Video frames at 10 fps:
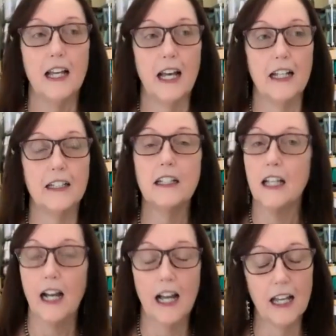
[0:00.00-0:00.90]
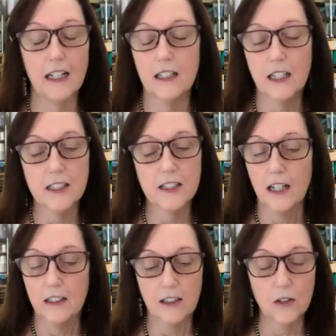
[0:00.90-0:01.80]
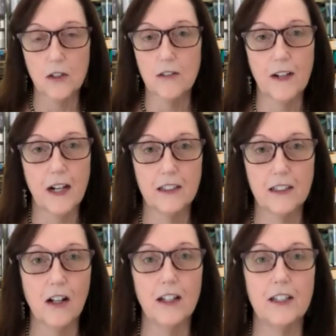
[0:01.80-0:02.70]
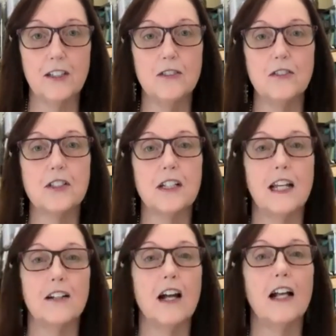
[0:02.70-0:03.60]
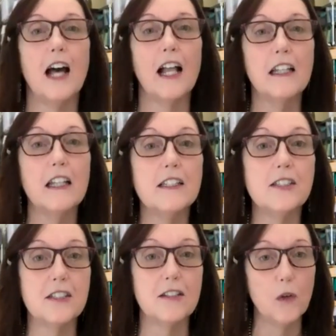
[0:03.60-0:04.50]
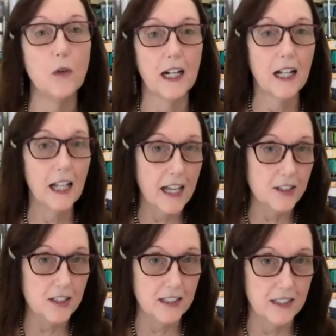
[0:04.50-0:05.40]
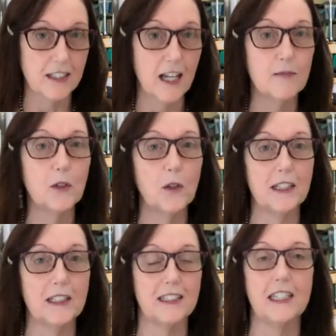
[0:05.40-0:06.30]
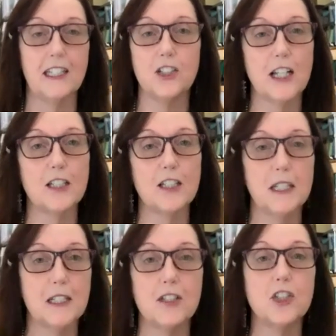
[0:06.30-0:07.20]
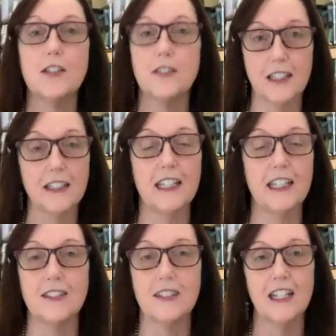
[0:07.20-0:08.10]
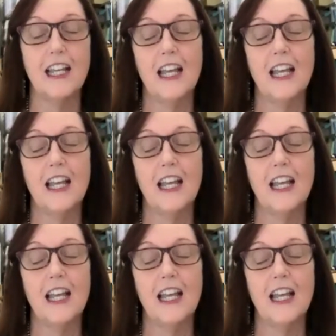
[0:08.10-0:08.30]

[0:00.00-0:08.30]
a, a, let's not glorify it and call it a newsletter, a, list of what classes I'm going to teach. That's it's just a list,